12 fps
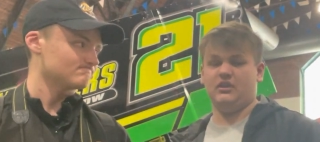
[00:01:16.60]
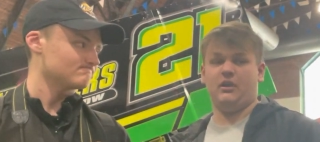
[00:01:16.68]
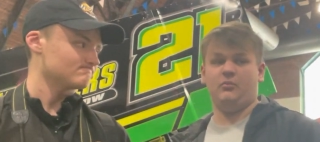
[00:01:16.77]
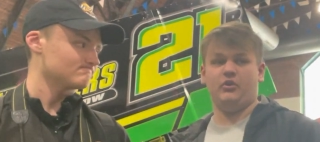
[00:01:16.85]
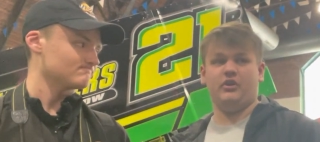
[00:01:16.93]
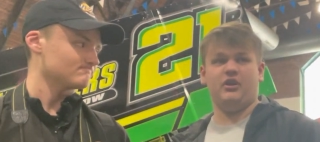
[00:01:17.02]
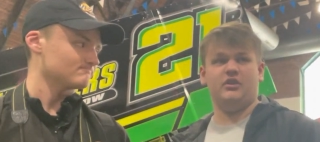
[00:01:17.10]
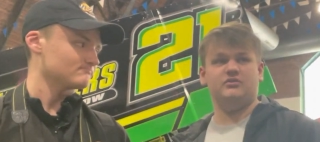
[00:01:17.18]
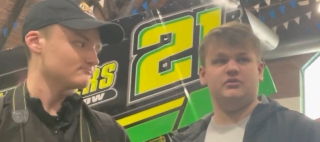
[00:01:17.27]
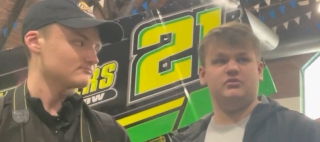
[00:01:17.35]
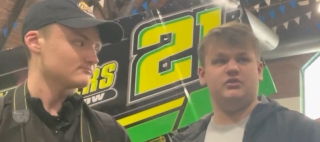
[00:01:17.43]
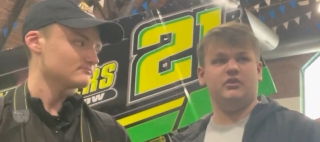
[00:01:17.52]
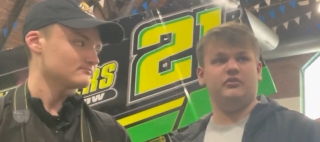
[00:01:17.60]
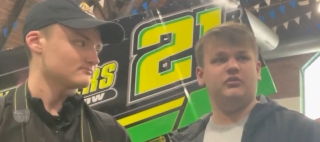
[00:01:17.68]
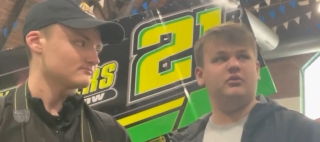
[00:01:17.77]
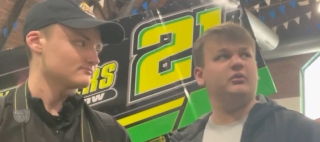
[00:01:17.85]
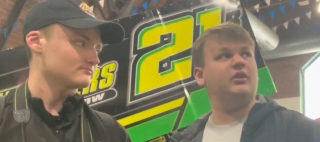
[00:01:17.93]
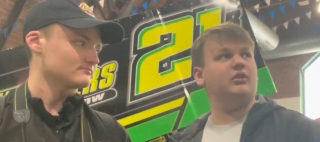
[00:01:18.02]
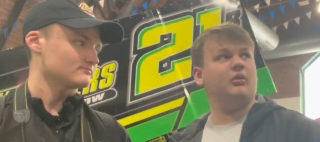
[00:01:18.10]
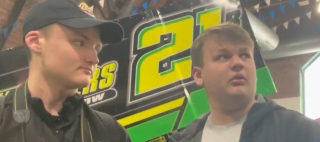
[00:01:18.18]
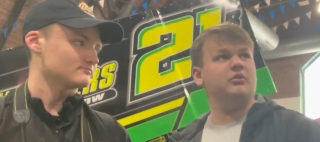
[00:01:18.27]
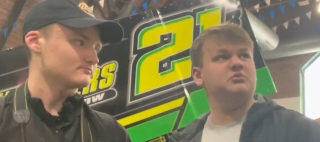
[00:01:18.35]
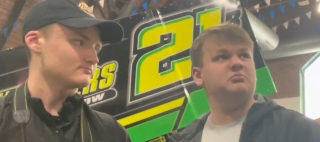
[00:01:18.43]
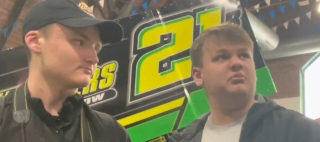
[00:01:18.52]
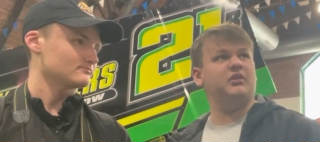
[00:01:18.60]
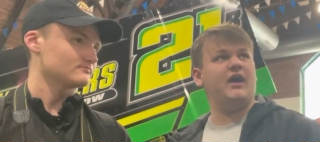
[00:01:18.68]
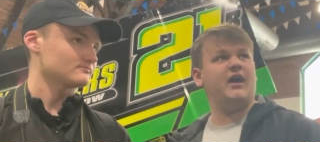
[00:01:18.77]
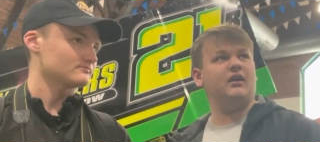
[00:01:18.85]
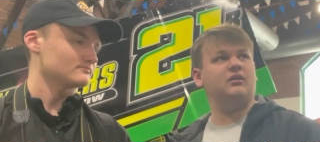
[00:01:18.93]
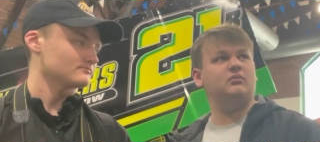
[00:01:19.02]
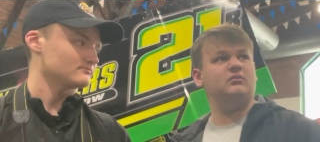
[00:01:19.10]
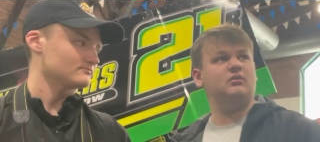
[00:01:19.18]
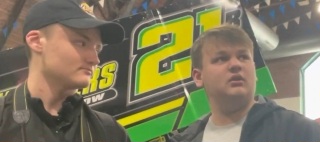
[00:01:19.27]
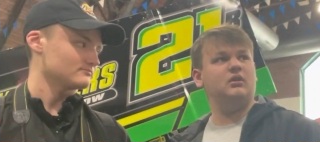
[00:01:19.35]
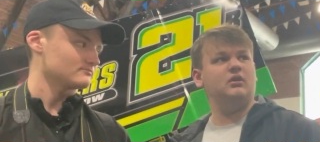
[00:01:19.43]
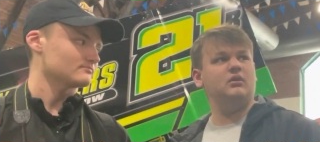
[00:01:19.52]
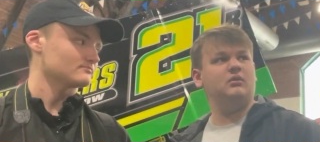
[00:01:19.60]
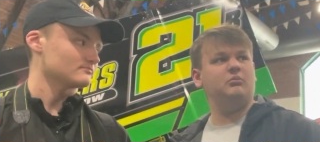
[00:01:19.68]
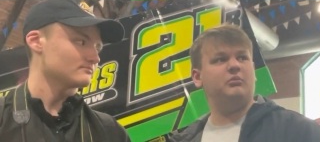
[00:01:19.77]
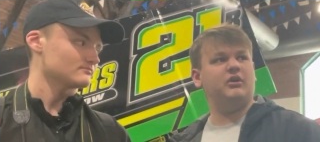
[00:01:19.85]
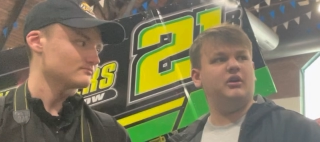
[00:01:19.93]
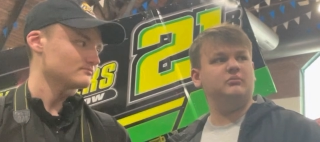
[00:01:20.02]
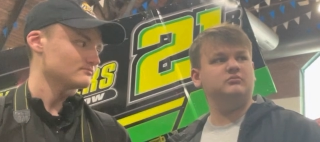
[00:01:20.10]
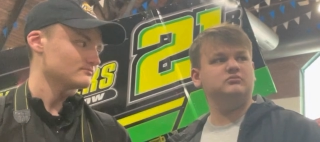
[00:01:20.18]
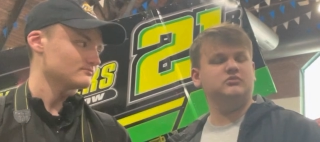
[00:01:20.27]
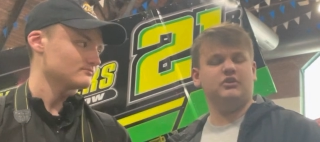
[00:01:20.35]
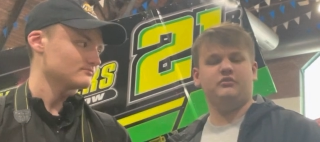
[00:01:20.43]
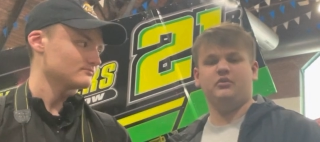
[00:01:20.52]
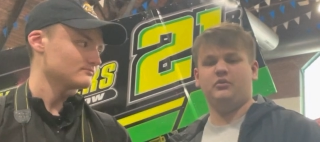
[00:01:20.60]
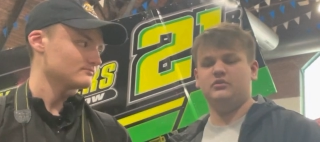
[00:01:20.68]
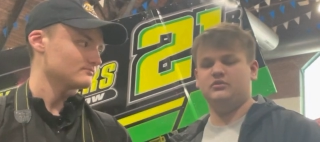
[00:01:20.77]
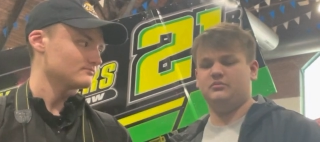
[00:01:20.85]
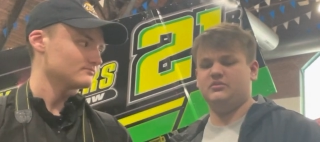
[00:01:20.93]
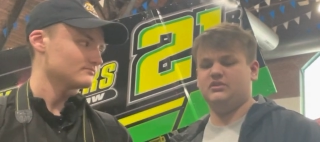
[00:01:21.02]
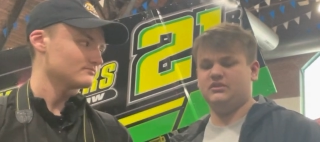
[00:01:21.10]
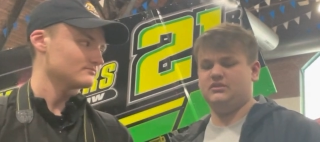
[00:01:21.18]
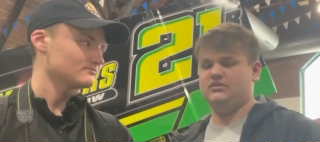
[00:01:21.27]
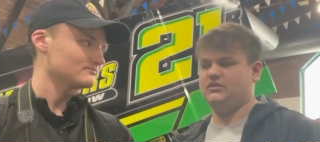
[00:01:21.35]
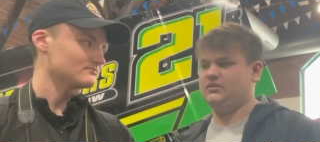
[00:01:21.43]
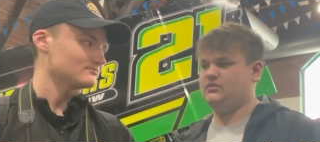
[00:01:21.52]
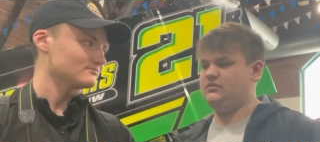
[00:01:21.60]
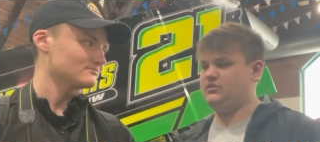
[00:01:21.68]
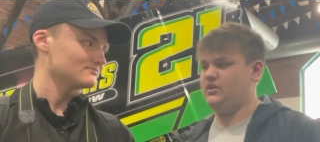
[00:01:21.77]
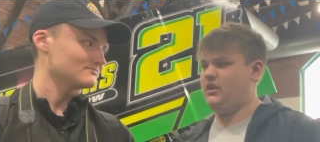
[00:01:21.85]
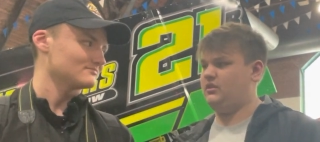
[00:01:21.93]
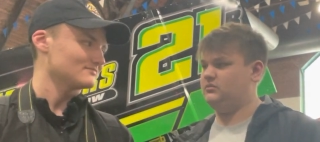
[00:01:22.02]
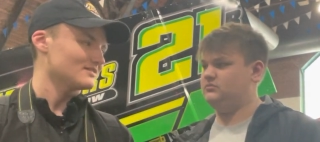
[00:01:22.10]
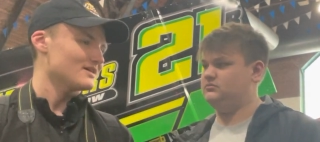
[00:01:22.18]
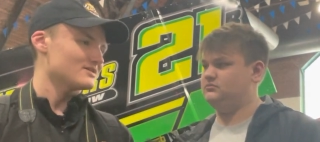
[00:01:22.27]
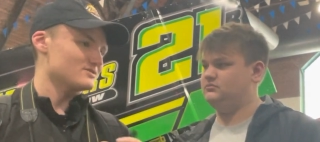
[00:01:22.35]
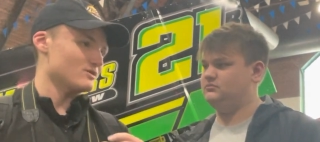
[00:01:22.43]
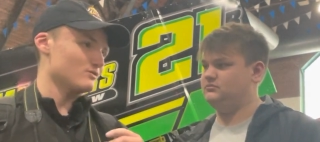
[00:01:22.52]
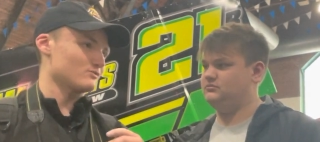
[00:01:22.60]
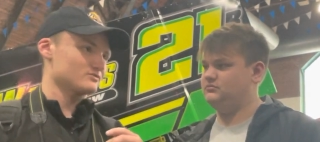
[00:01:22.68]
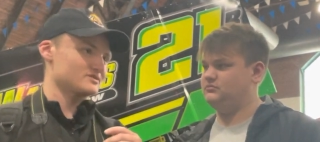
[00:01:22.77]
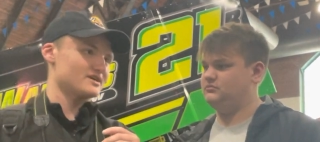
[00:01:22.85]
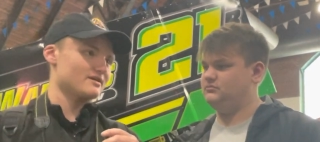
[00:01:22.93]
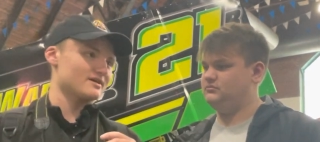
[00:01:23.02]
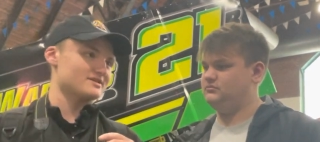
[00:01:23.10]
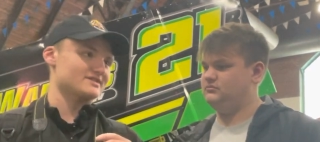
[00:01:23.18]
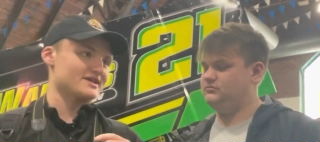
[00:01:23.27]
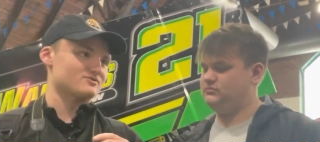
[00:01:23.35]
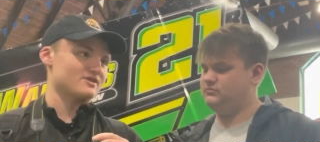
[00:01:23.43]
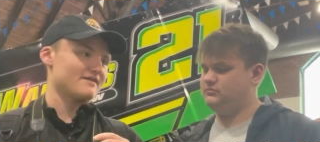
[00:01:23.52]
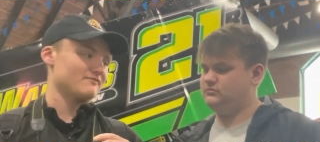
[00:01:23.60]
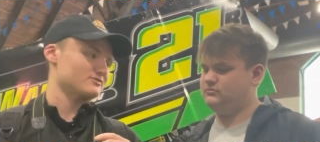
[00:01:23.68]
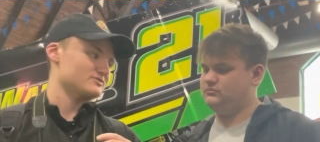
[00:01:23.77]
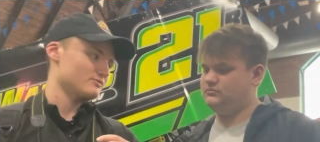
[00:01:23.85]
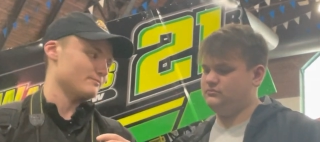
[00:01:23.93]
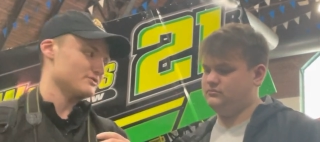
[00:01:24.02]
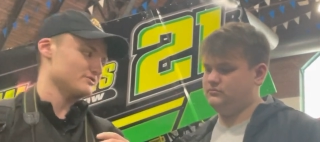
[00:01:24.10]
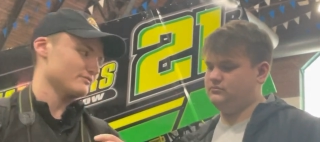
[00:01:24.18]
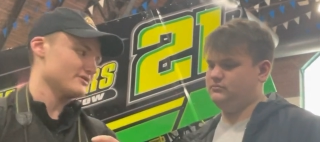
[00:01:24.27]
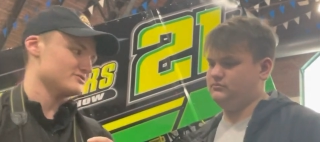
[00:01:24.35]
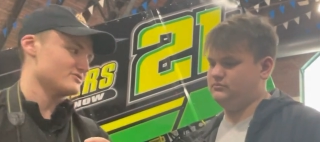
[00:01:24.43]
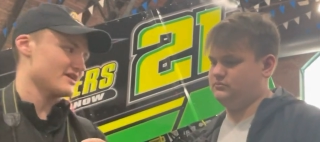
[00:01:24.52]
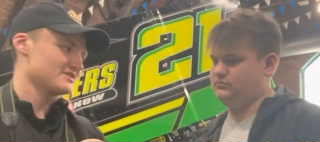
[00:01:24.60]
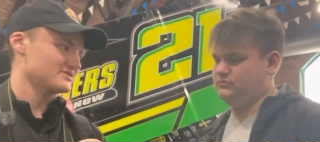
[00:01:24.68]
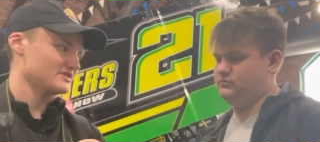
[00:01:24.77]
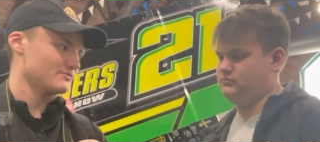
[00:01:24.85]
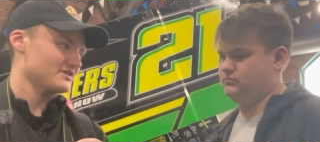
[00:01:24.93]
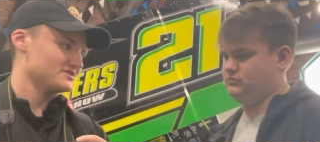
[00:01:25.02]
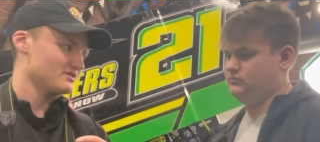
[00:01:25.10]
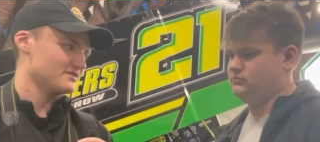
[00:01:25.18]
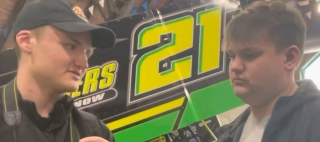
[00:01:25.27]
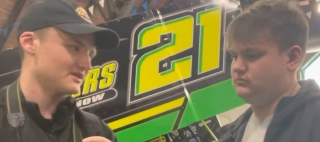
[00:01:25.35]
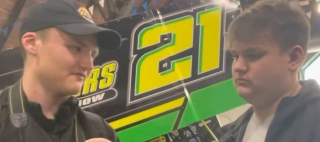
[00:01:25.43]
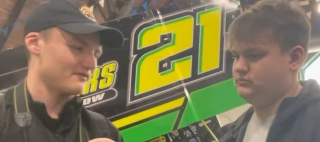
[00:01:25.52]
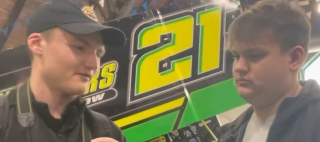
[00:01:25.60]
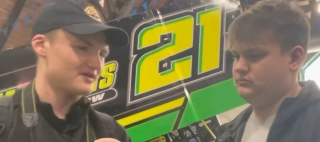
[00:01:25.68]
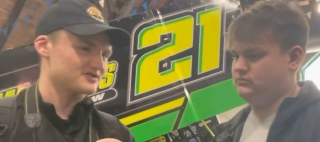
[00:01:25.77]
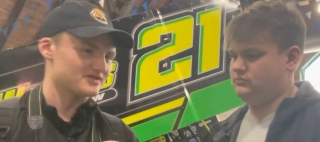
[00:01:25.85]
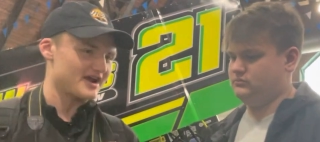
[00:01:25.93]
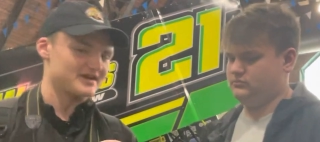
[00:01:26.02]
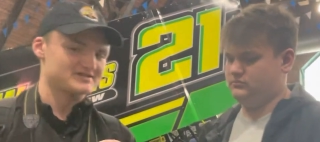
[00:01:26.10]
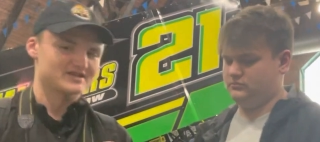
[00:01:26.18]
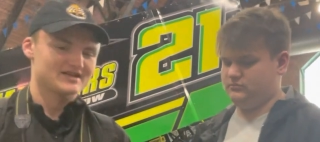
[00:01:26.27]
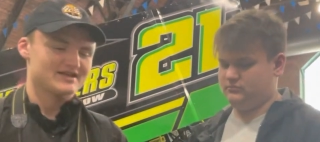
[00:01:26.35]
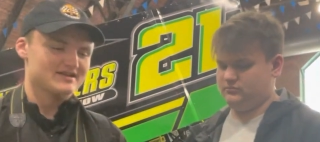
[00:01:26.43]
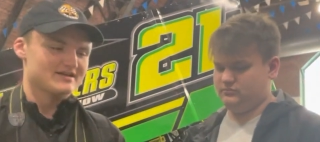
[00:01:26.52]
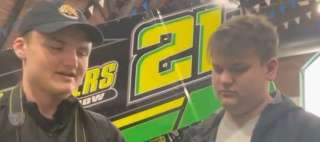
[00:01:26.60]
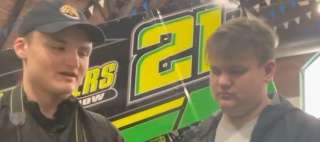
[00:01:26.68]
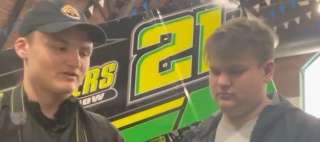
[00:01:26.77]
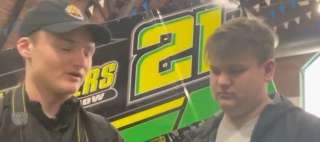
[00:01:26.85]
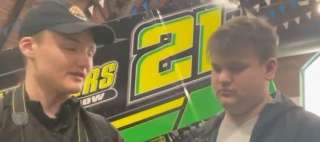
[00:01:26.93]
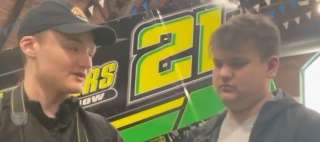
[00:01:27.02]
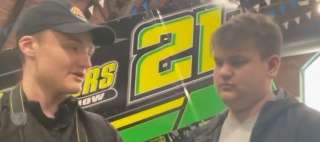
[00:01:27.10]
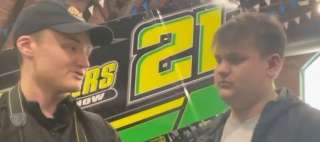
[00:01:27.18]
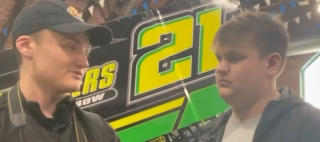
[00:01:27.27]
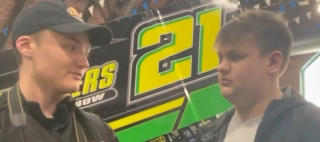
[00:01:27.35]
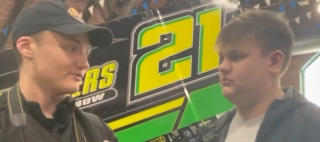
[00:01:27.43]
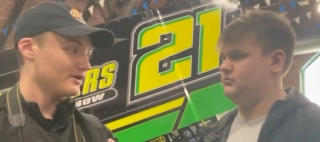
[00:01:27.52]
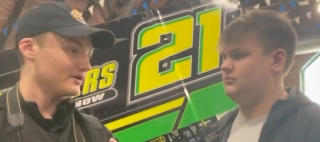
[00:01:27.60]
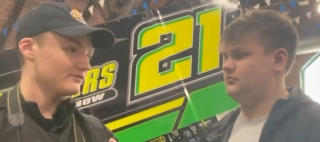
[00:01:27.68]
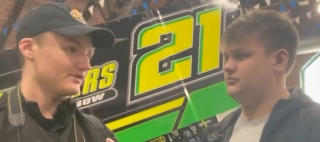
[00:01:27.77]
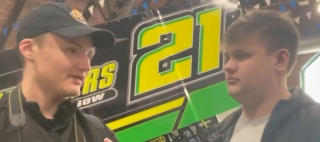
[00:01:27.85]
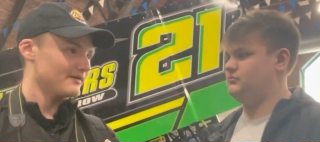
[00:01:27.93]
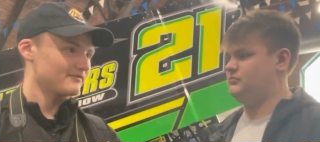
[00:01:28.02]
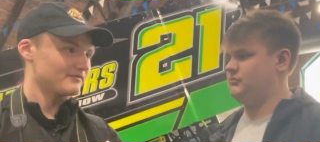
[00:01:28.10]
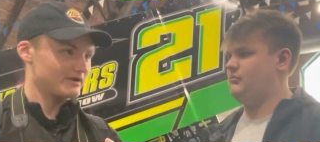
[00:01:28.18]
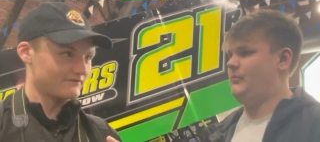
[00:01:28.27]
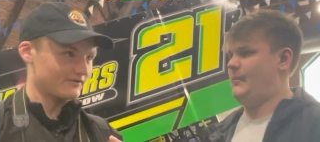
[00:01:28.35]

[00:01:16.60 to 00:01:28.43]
Speaker 1: a lot more cars this year on the tour that are orange and black. But look for the orange number 66 on the track.
Speaker 2: So CRSA travels to a bunch of racetracks, getting to race all these different racetracks. Throughout the years you've been running with them, you've been